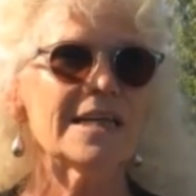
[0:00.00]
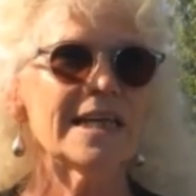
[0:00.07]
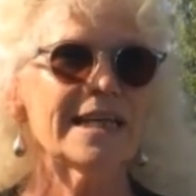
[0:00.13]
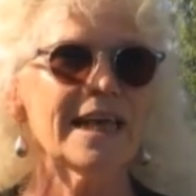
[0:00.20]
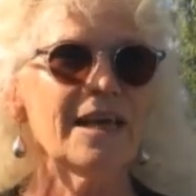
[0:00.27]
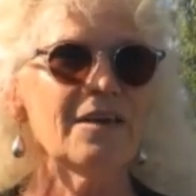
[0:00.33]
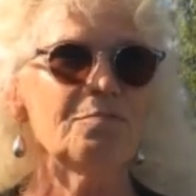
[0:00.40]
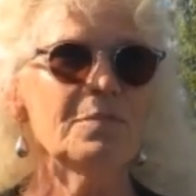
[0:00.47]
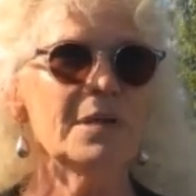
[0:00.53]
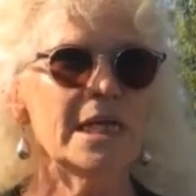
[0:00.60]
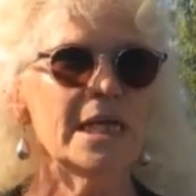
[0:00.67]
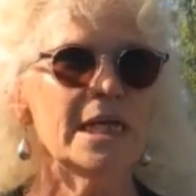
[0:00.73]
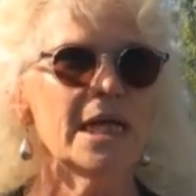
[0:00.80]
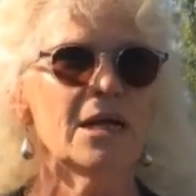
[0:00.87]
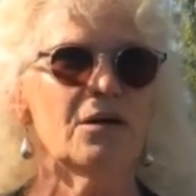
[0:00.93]
it gave
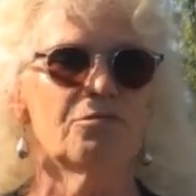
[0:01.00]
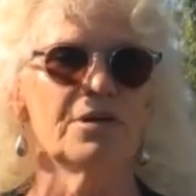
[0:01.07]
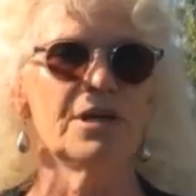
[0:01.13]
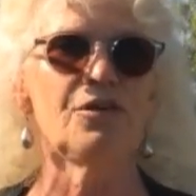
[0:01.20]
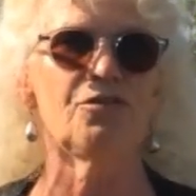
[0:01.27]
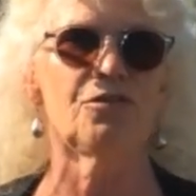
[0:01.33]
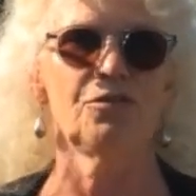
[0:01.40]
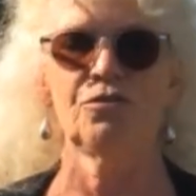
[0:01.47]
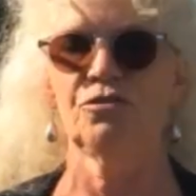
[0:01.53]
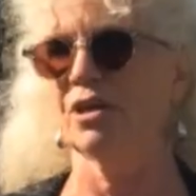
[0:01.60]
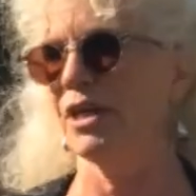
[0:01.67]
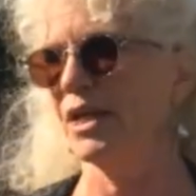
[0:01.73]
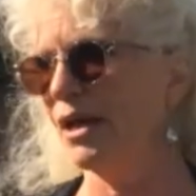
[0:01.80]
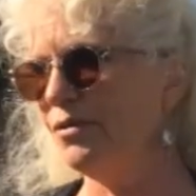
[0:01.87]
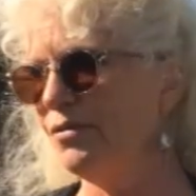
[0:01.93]
me a reason to
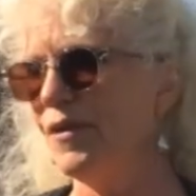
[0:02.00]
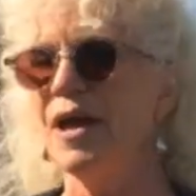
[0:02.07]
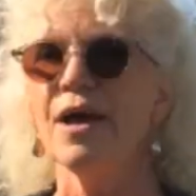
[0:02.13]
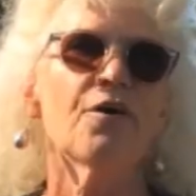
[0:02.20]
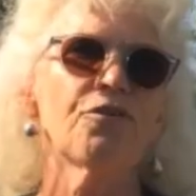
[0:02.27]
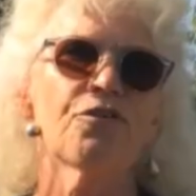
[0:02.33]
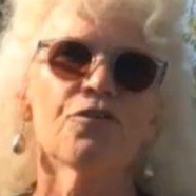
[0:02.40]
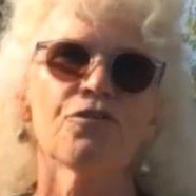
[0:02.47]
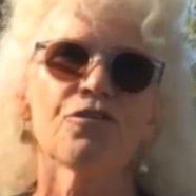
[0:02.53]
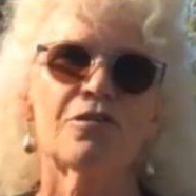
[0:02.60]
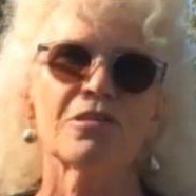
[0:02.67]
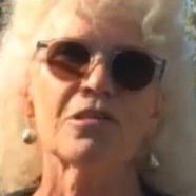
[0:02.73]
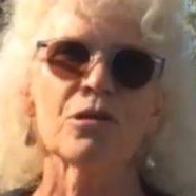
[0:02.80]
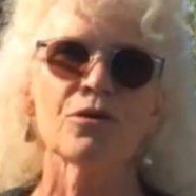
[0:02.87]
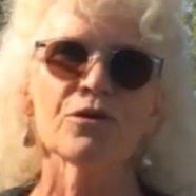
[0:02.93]
get out of the house at
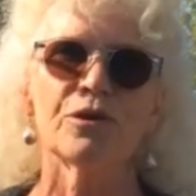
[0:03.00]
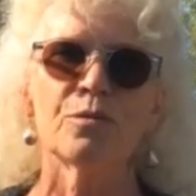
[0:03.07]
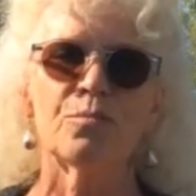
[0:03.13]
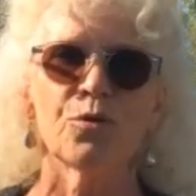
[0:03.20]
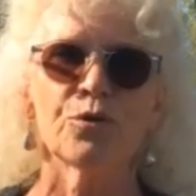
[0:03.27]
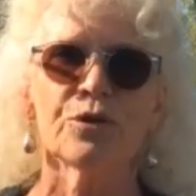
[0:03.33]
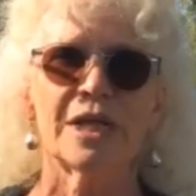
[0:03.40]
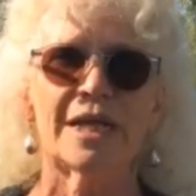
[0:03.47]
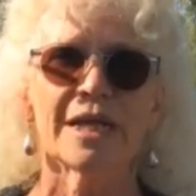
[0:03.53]
six o'clock in the morning,